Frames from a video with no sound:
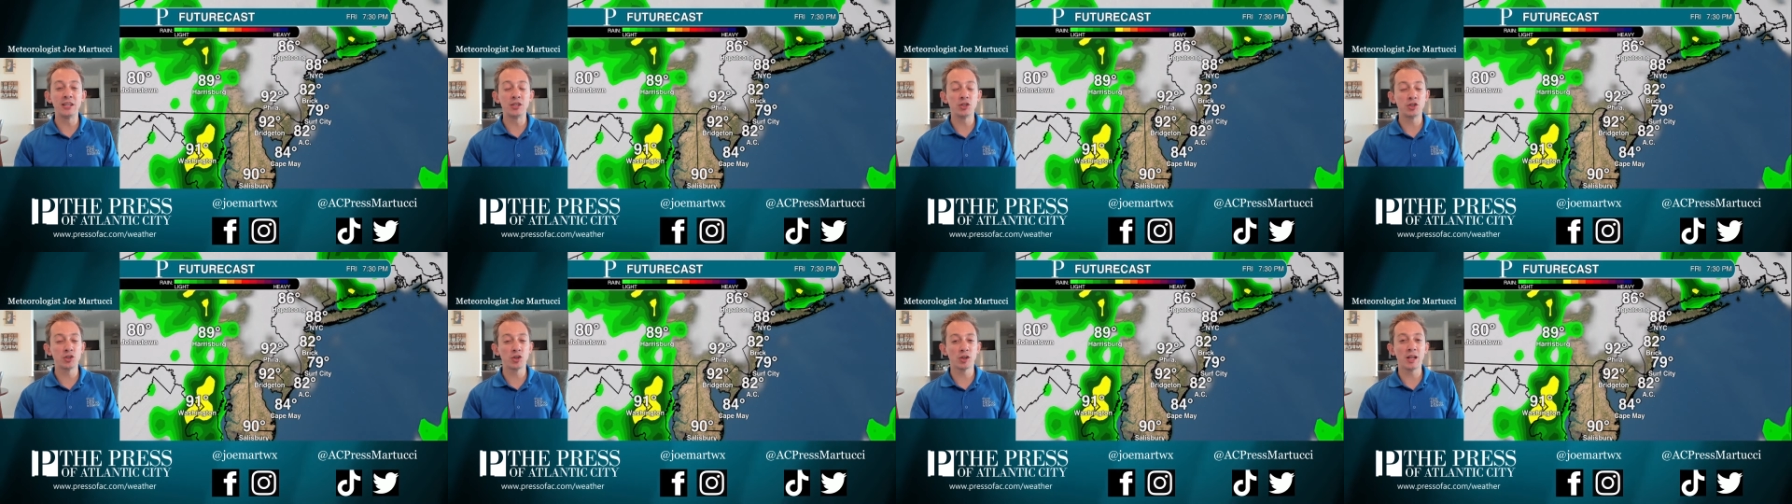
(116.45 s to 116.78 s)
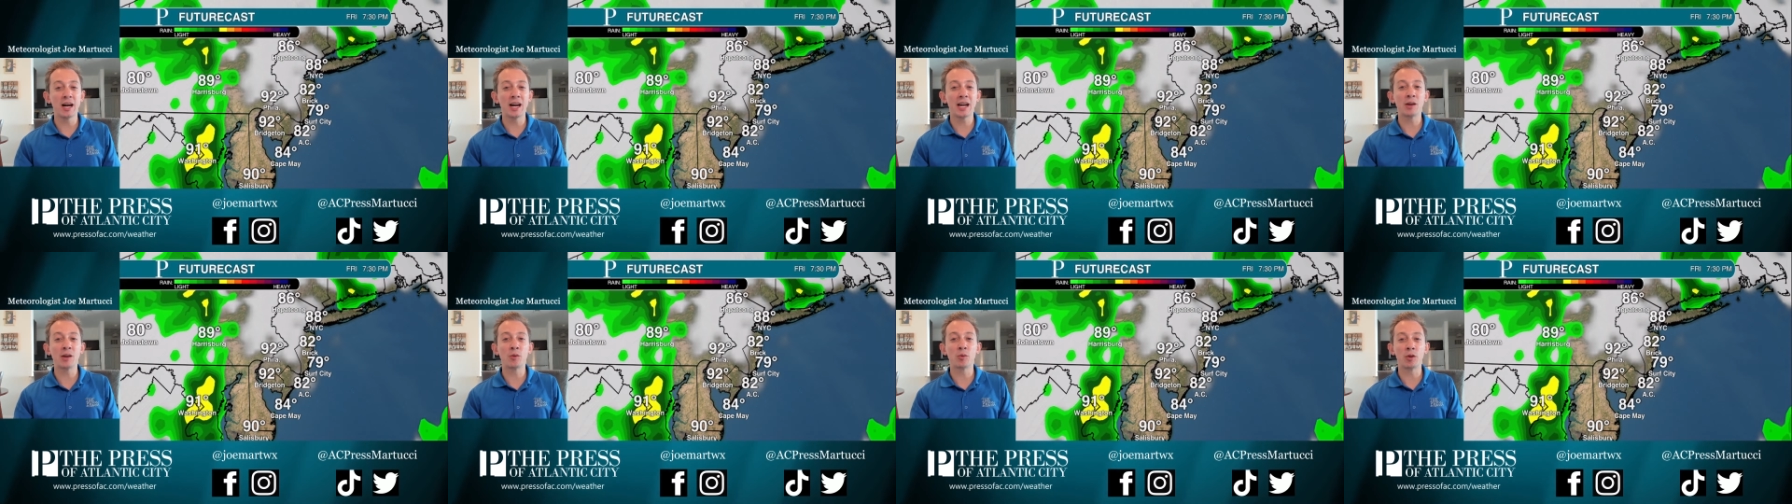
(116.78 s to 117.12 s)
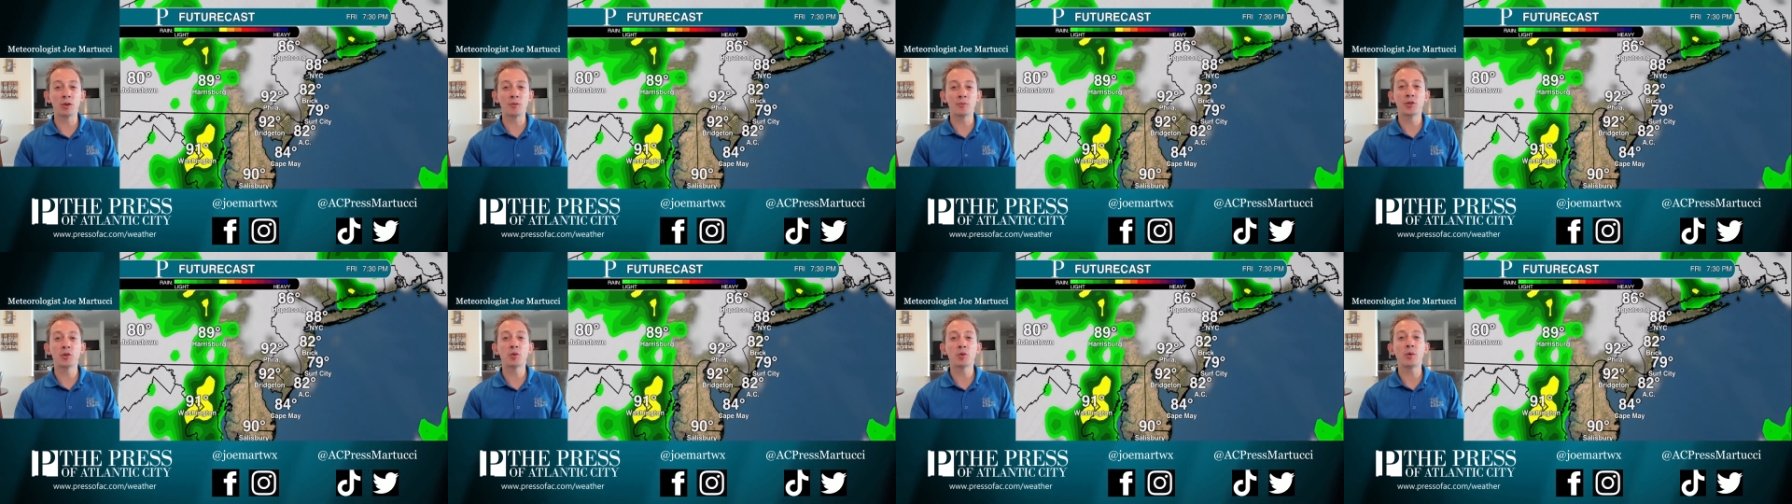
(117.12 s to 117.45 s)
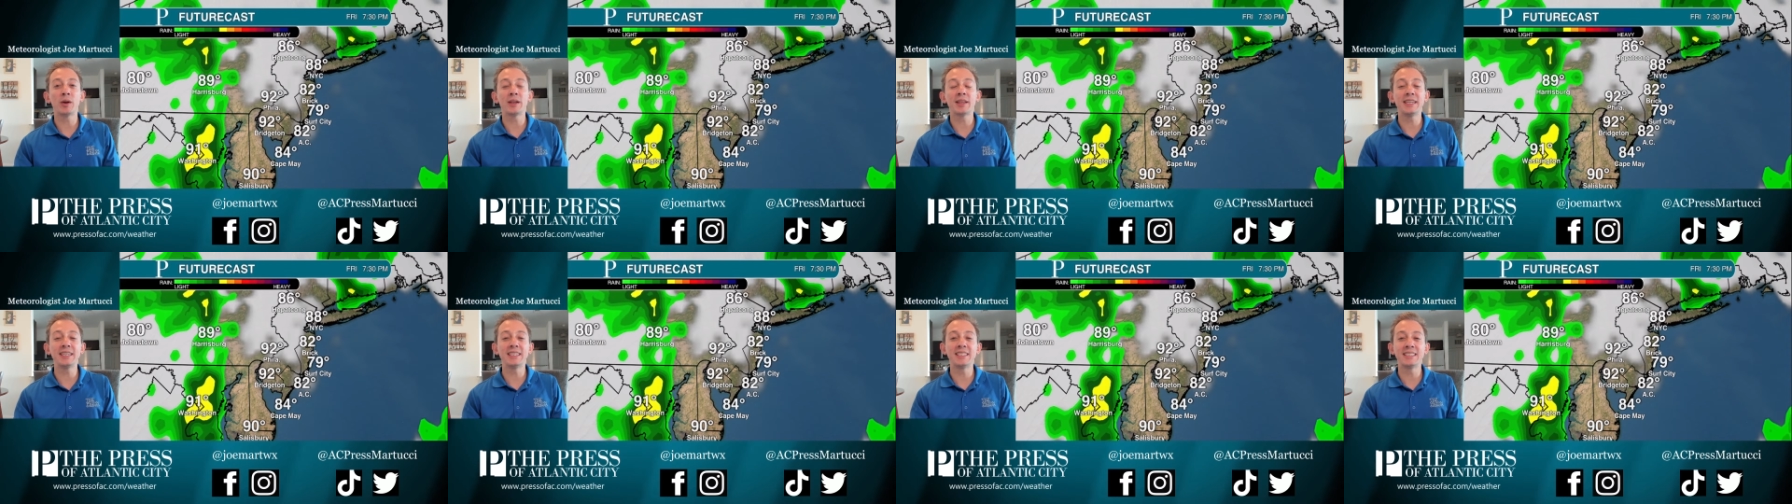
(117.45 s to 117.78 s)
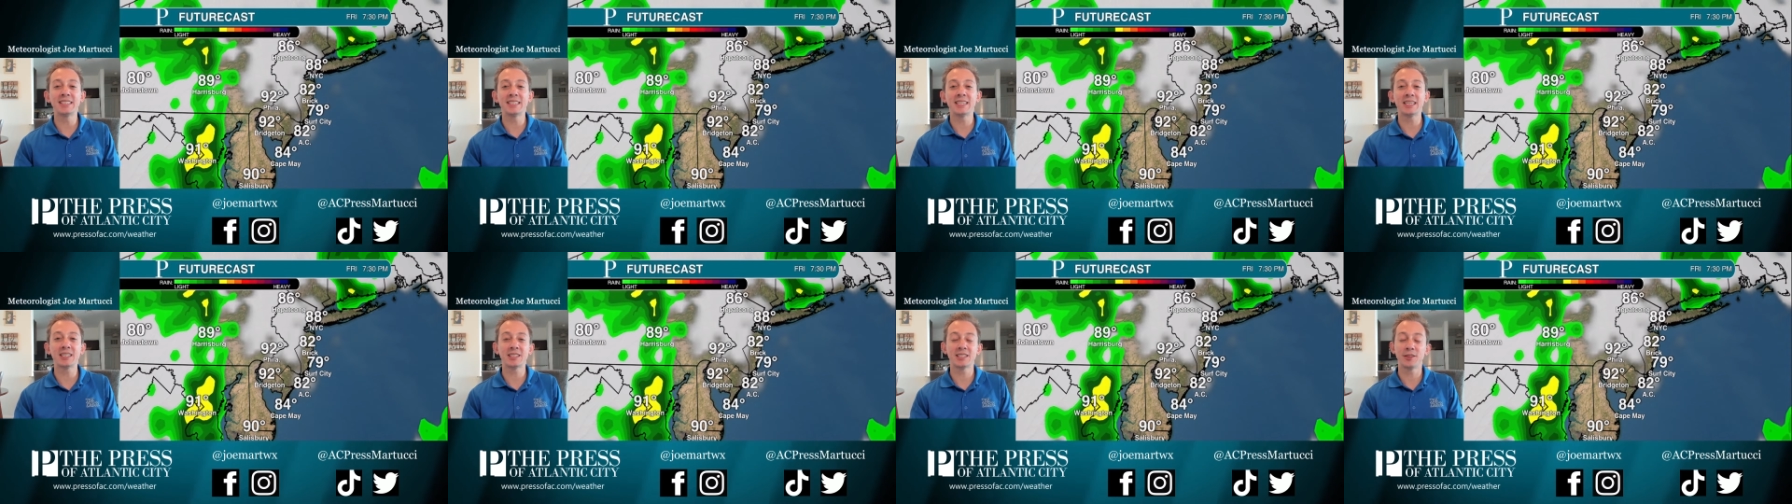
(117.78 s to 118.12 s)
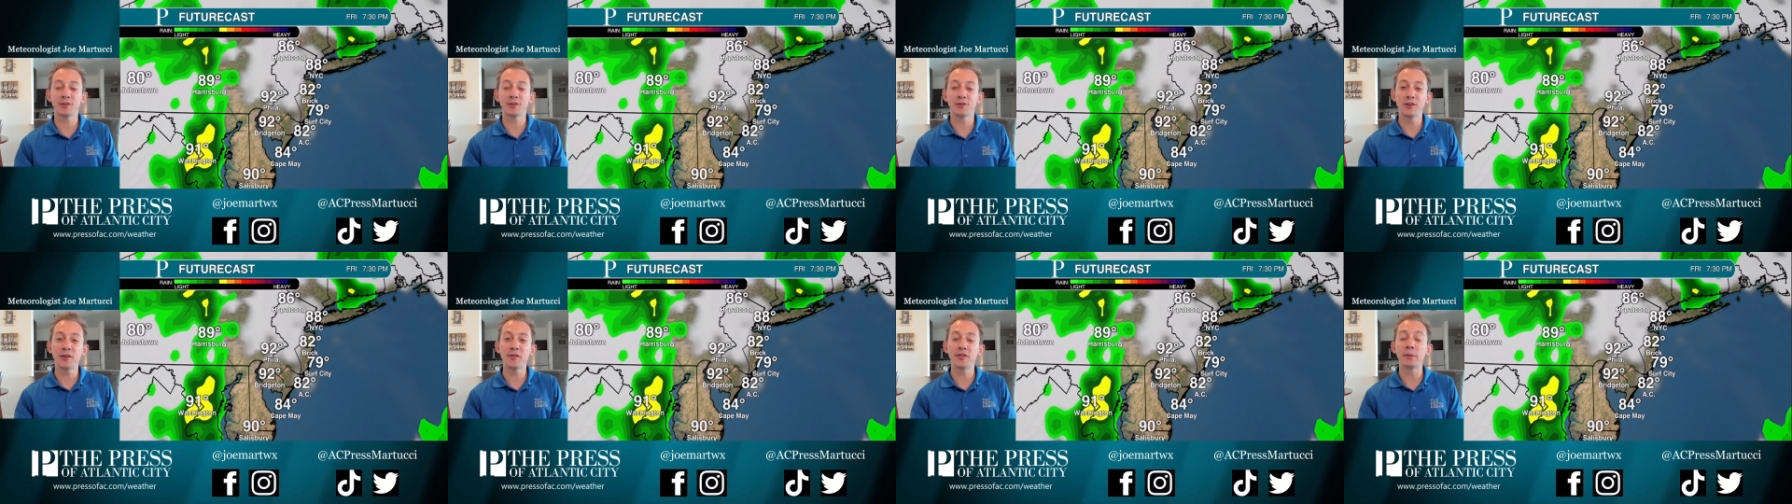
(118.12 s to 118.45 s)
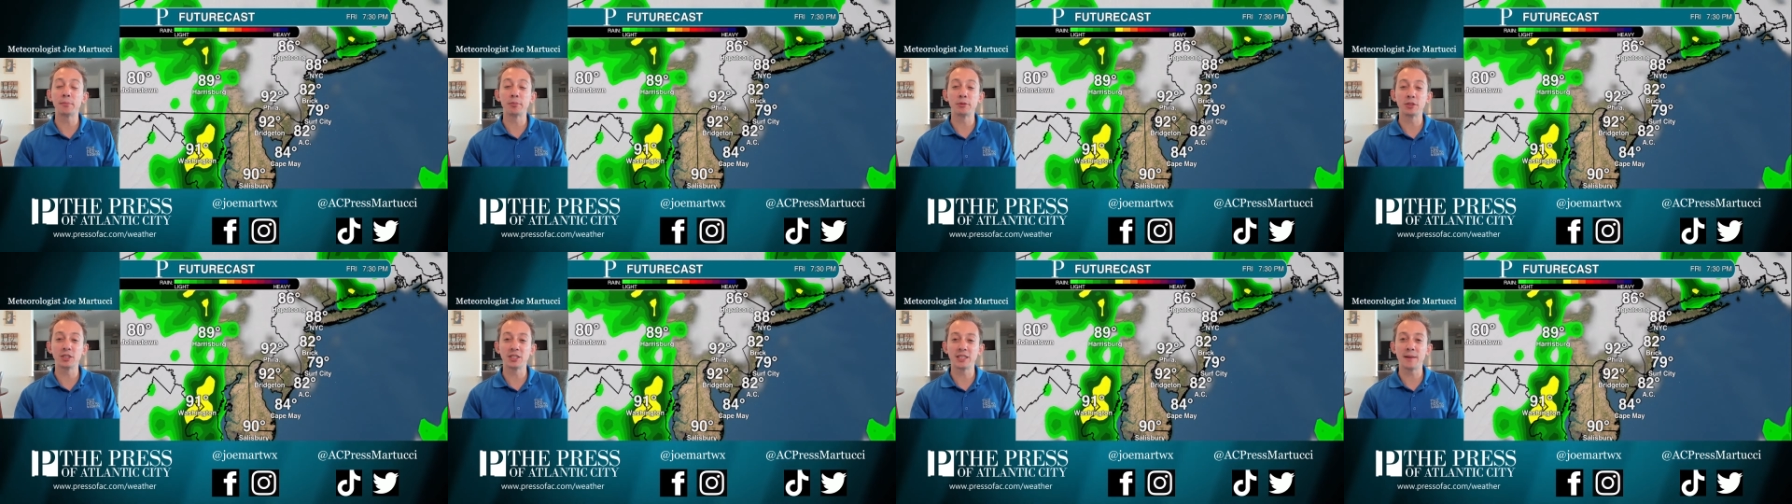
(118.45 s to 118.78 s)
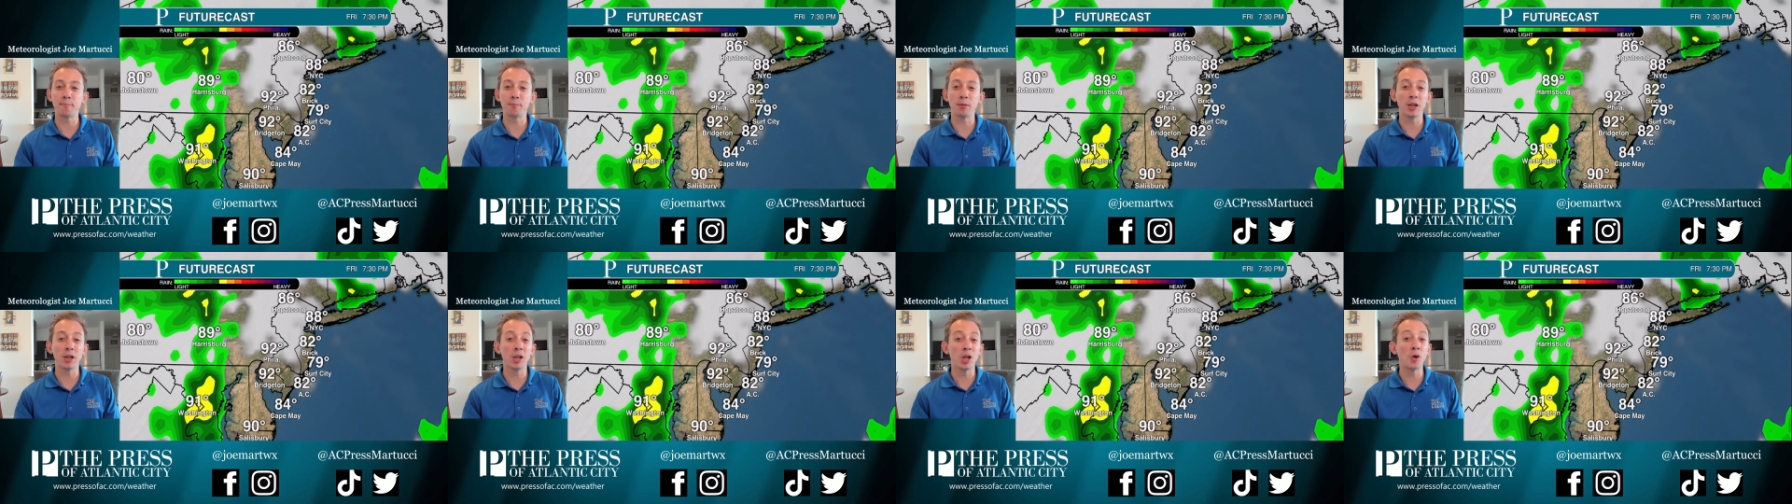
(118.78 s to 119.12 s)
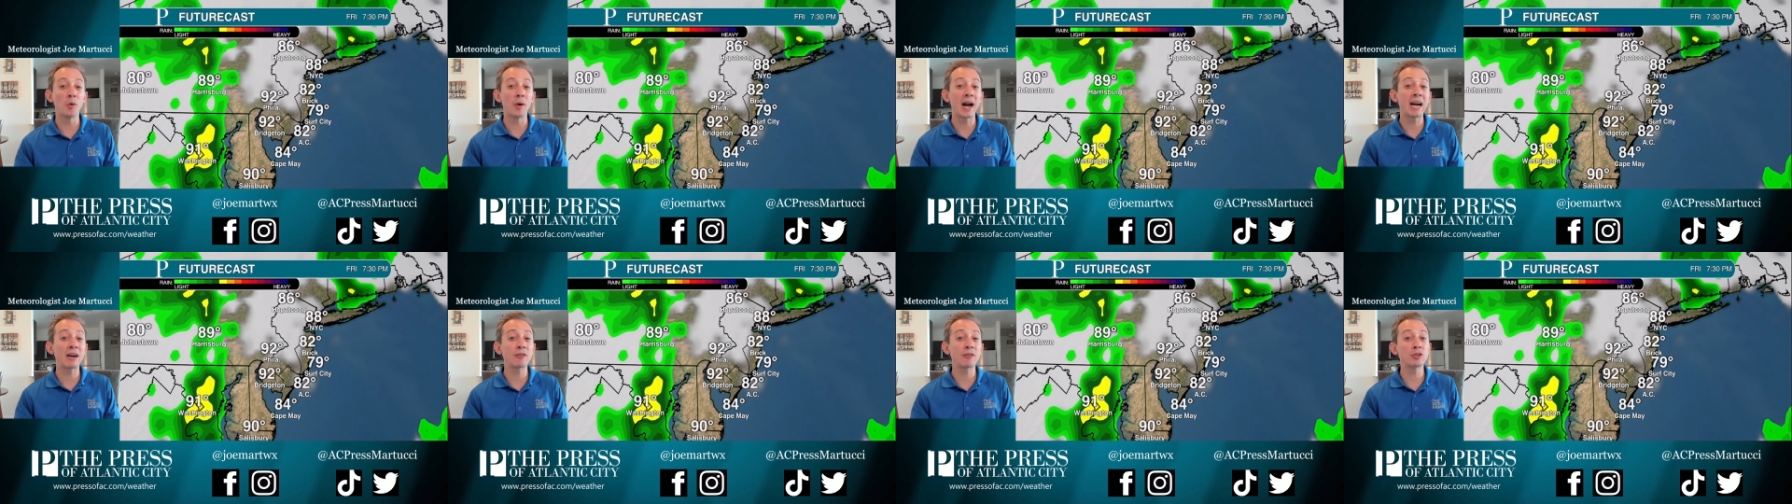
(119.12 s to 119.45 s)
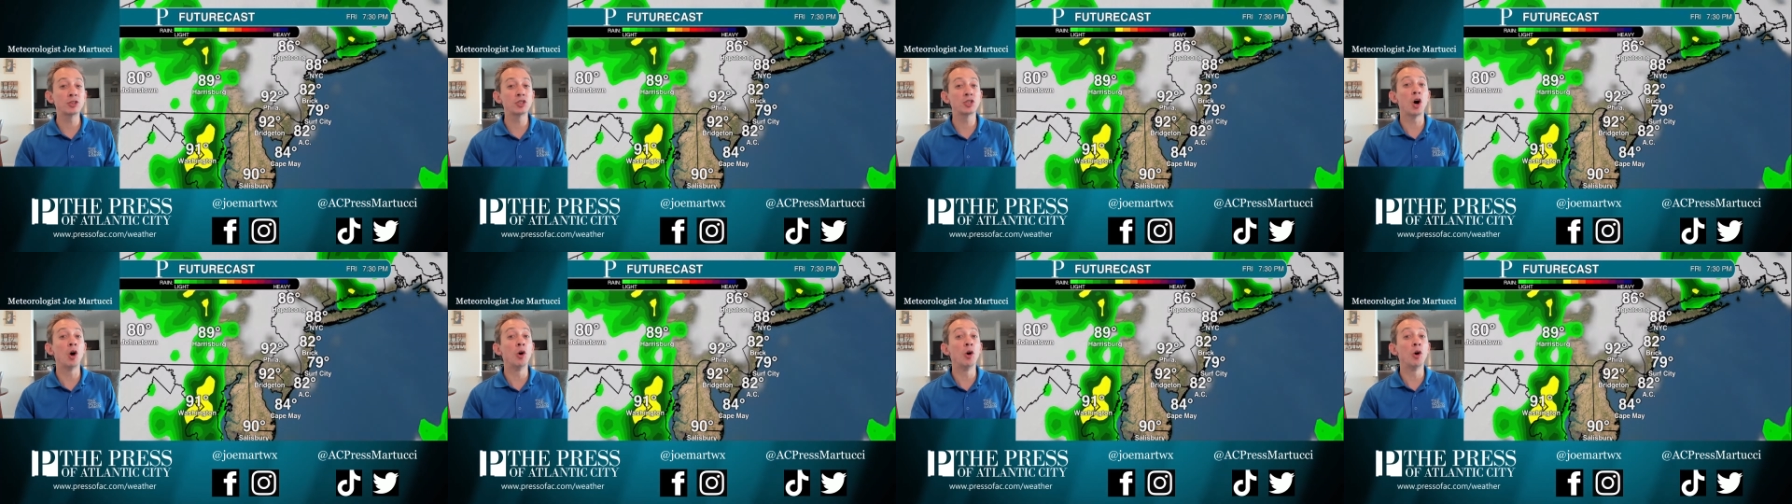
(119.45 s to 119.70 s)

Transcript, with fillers: in July were 26 to 50% below average.